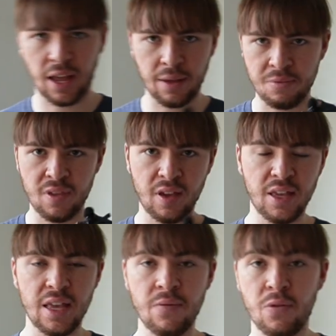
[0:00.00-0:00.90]
I
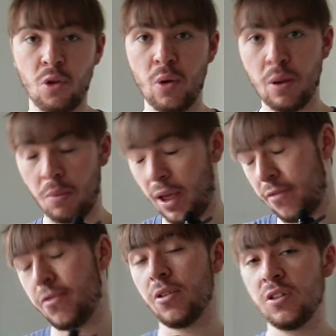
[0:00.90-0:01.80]
think even though in my
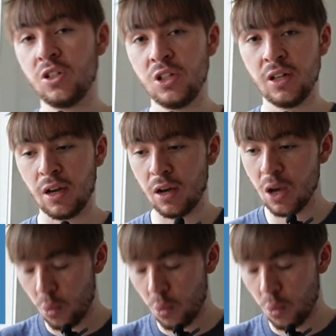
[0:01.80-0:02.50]
first year,